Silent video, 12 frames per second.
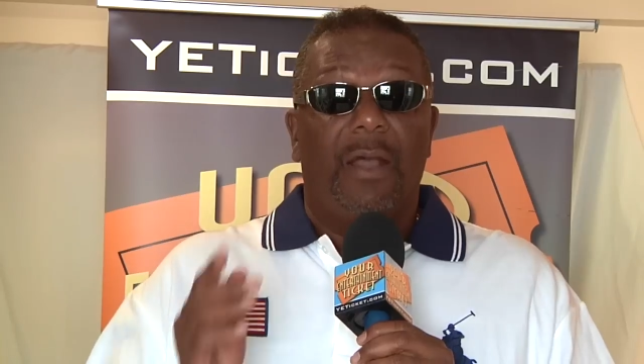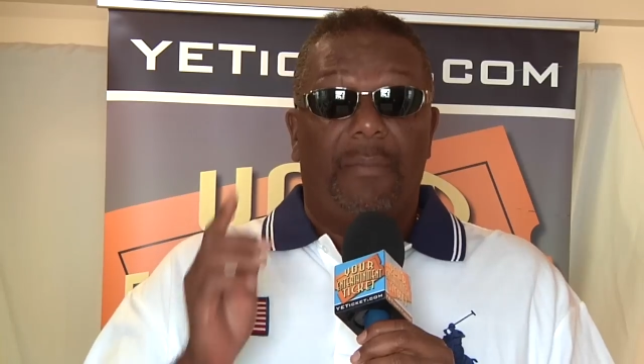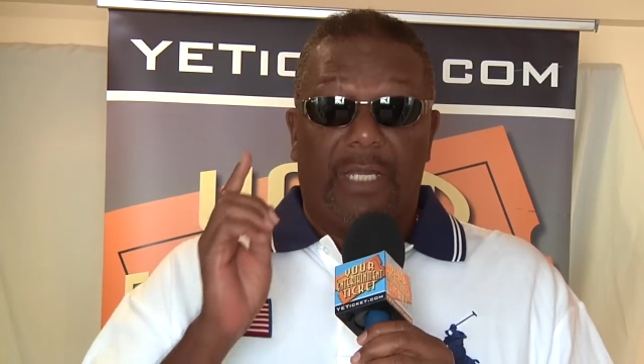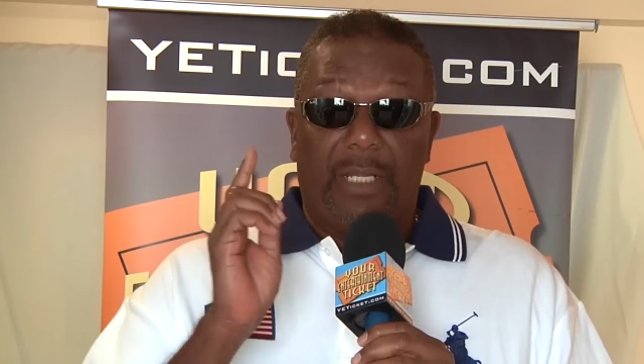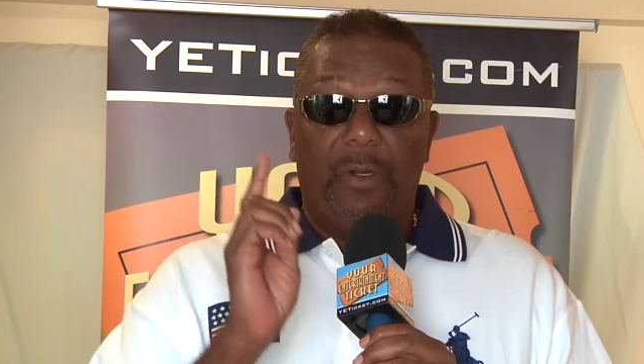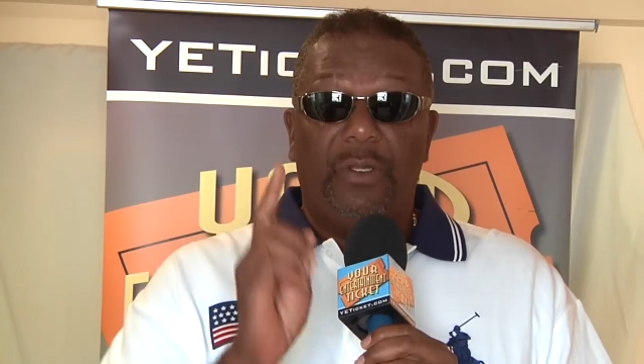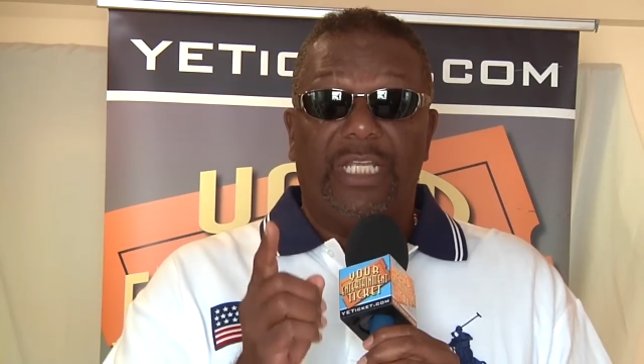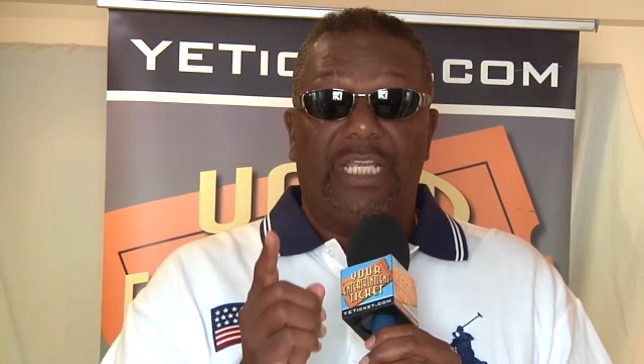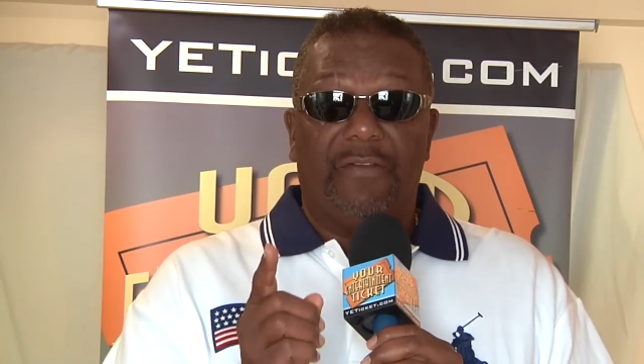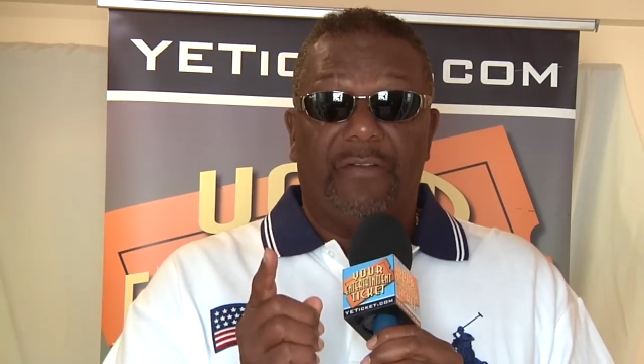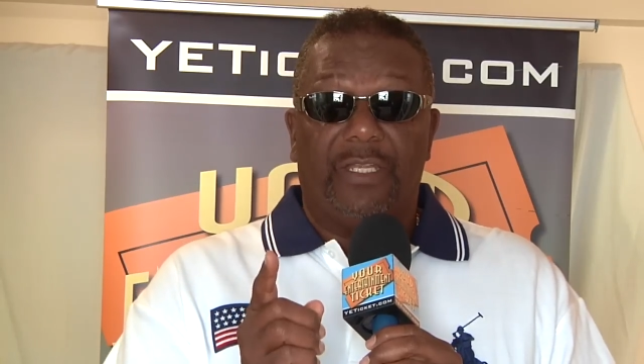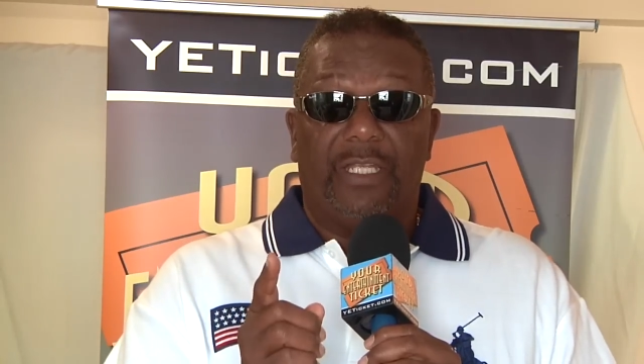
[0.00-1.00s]
But I'm only
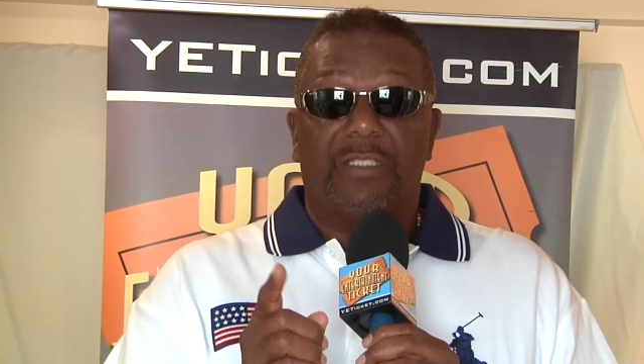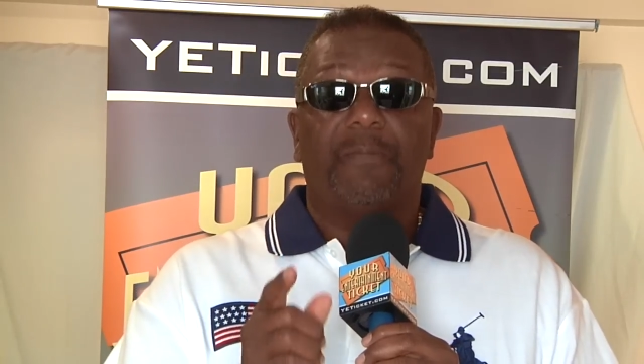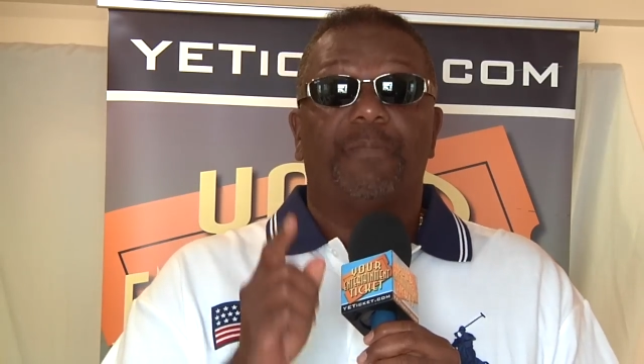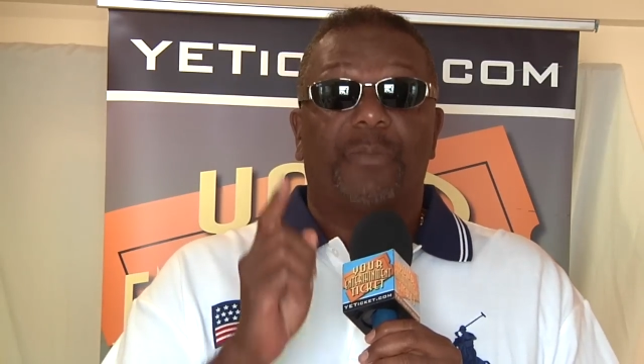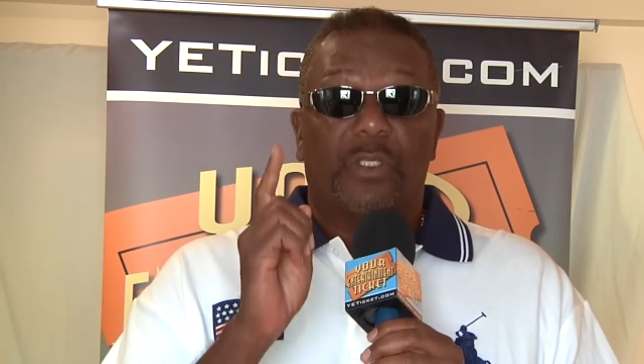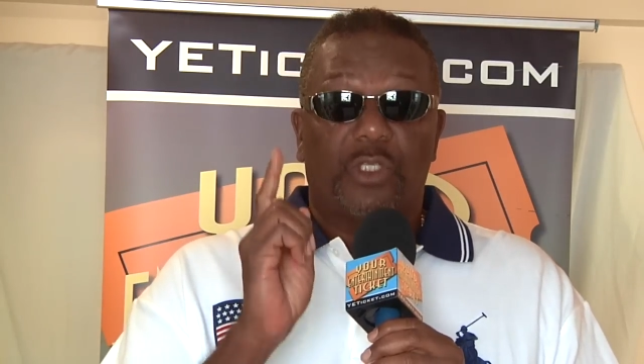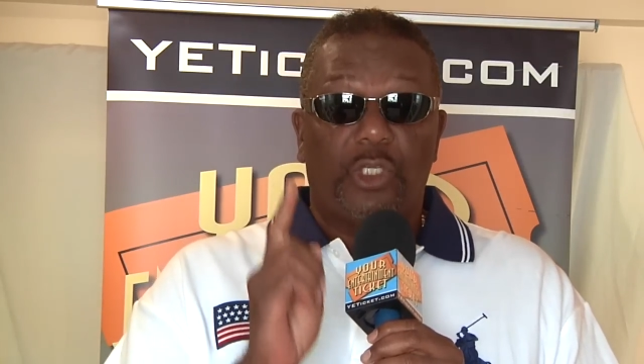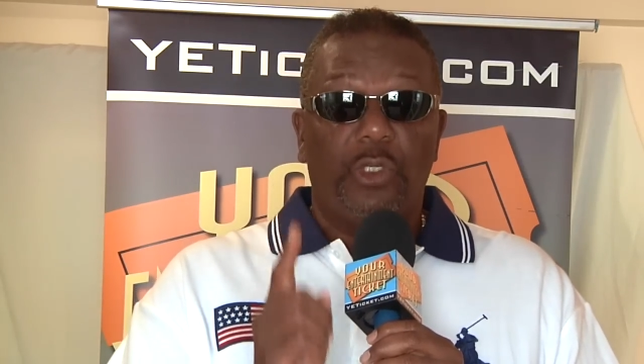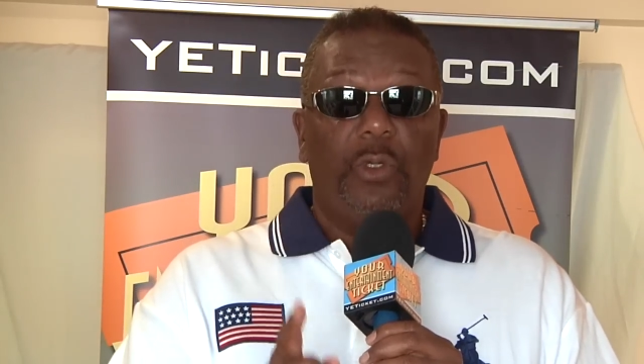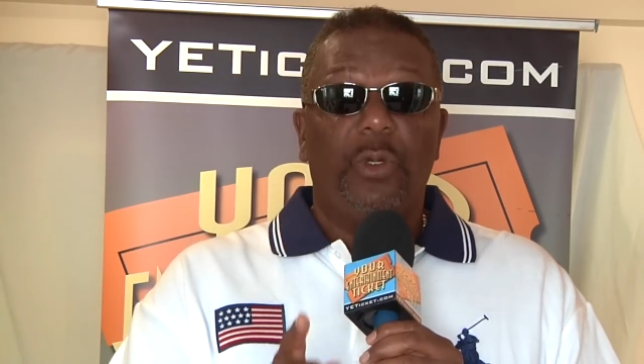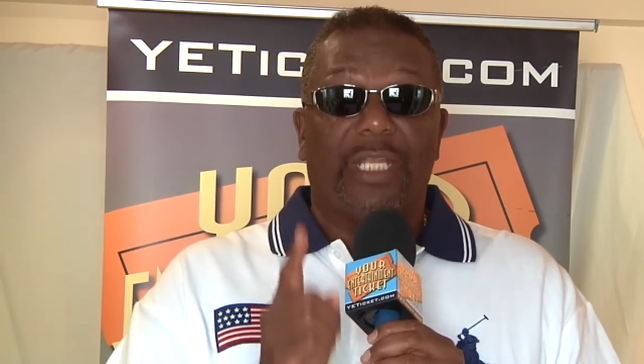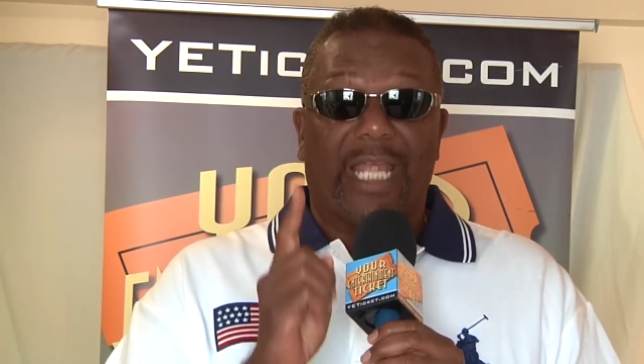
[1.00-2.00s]
giving this
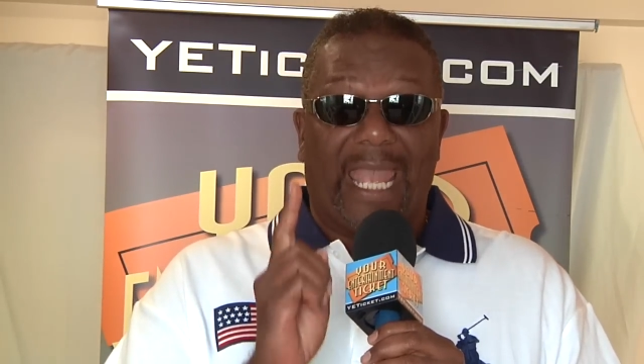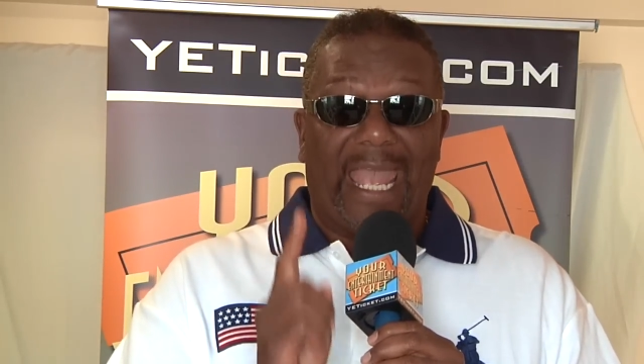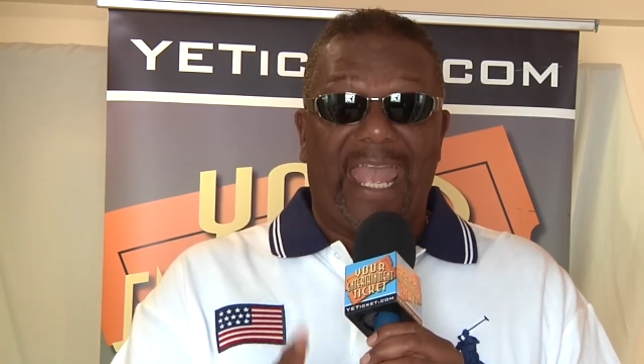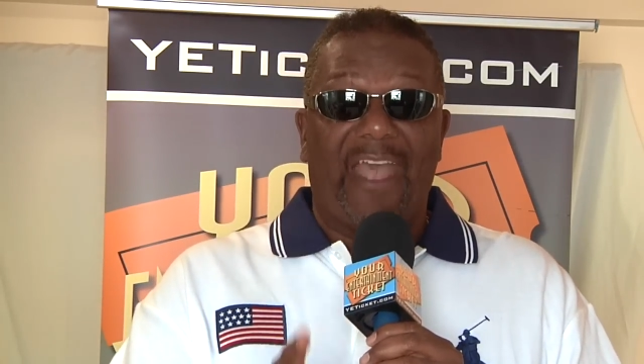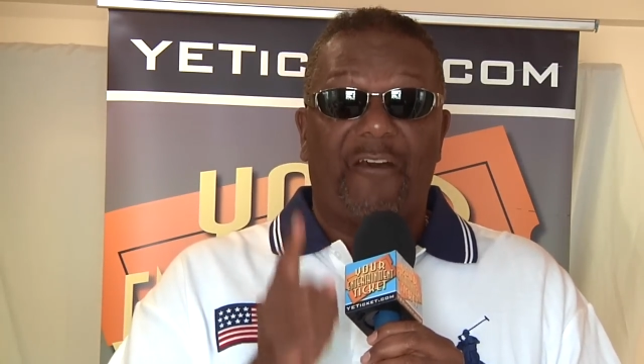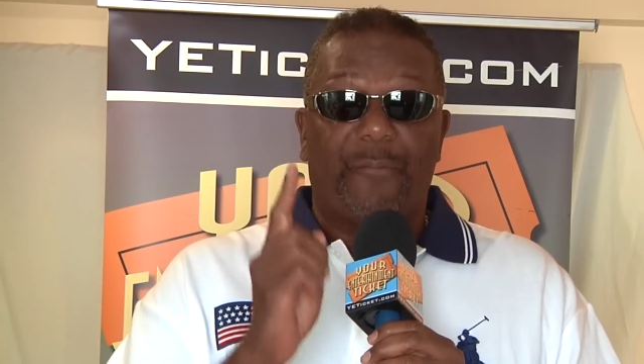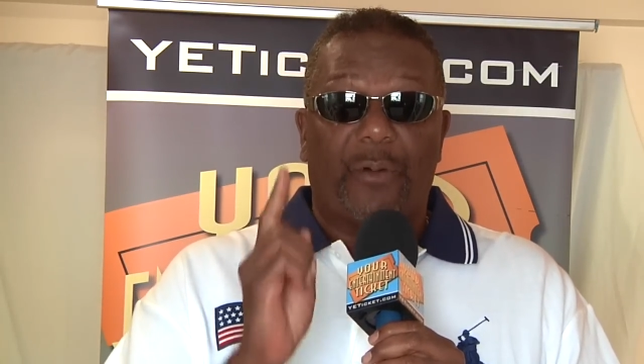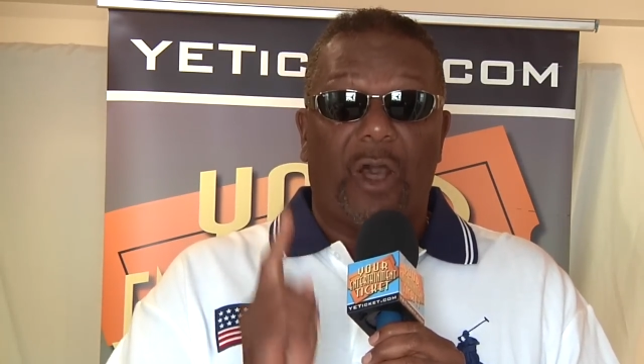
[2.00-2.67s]
2.5